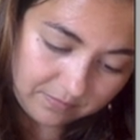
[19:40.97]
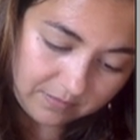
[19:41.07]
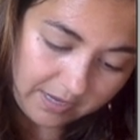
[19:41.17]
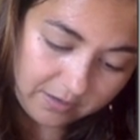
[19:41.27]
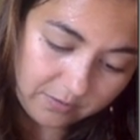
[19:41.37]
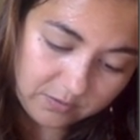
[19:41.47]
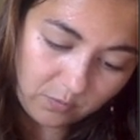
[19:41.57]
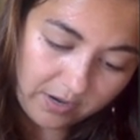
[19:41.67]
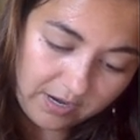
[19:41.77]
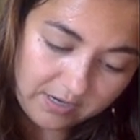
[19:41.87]
That goes
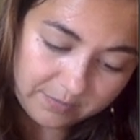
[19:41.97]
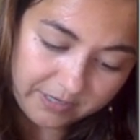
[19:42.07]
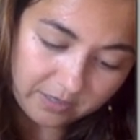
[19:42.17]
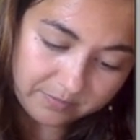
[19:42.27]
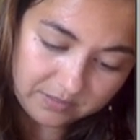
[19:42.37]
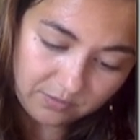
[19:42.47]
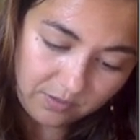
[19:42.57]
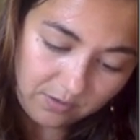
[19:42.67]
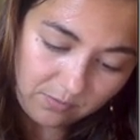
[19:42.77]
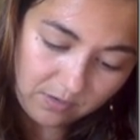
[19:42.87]
away. It becomes
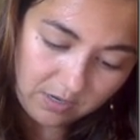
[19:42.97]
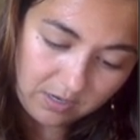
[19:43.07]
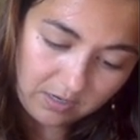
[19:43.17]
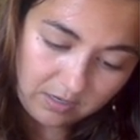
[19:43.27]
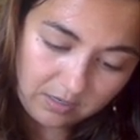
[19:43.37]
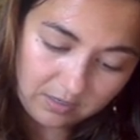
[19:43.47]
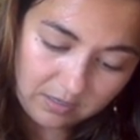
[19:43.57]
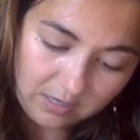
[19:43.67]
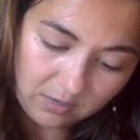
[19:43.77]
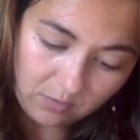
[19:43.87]
0
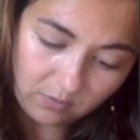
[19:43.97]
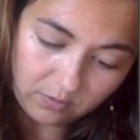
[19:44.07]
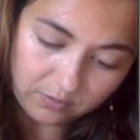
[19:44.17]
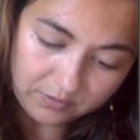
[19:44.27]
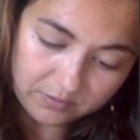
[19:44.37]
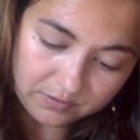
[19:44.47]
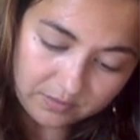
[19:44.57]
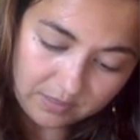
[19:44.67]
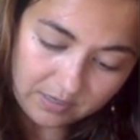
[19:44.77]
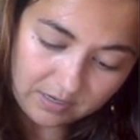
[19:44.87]
equals
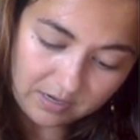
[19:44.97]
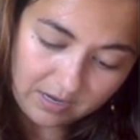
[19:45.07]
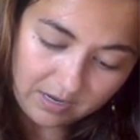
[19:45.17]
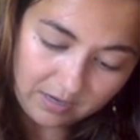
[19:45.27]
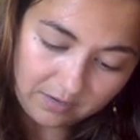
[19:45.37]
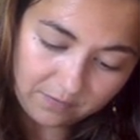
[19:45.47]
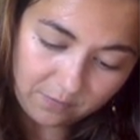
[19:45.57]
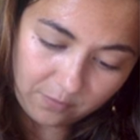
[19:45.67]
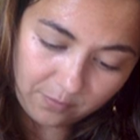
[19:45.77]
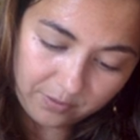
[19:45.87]
negative
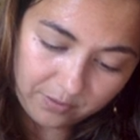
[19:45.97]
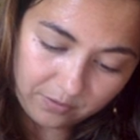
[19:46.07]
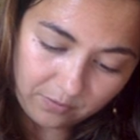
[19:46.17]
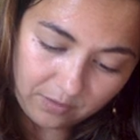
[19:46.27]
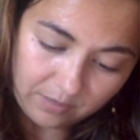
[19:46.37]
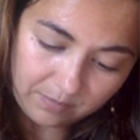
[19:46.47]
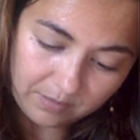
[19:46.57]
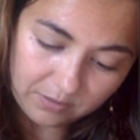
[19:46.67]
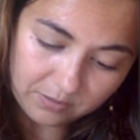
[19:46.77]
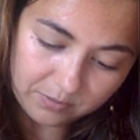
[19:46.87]
4.3
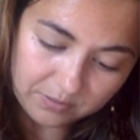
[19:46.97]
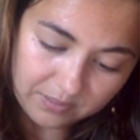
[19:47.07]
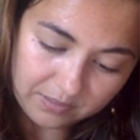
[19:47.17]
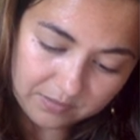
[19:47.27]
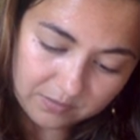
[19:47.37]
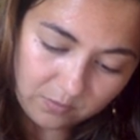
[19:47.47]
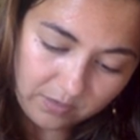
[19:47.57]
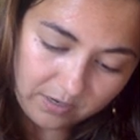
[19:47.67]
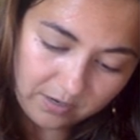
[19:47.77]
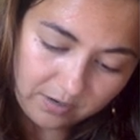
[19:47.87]
meters per second
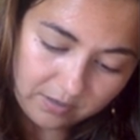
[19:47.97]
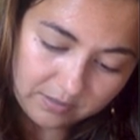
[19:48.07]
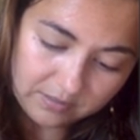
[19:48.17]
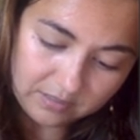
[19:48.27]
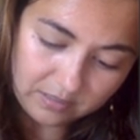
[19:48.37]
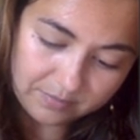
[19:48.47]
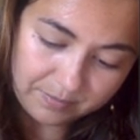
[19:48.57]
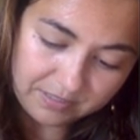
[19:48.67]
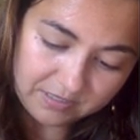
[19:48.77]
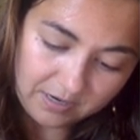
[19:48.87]
squared times
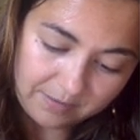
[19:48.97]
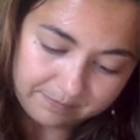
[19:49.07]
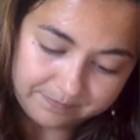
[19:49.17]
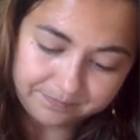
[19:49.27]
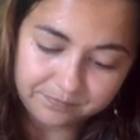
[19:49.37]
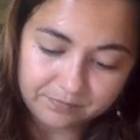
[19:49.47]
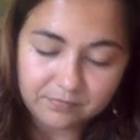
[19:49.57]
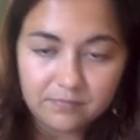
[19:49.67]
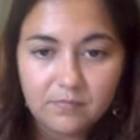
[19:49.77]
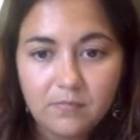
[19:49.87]
my time.
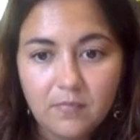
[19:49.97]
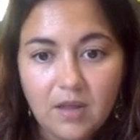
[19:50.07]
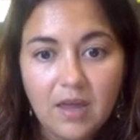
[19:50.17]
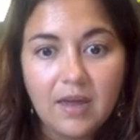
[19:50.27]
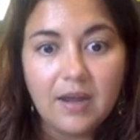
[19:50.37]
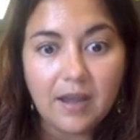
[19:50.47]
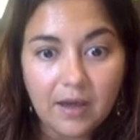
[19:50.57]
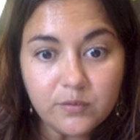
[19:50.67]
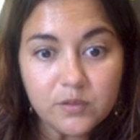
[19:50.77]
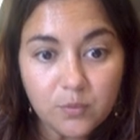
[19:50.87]

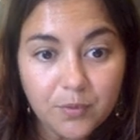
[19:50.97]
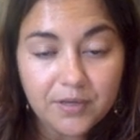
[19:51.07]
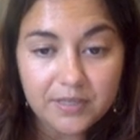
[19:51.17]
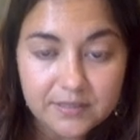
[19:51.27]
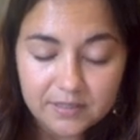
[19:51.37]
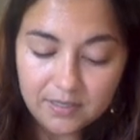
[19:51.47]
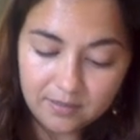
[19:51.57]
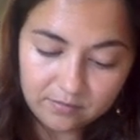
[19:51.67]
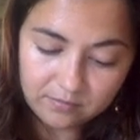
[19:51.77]
Now super easy.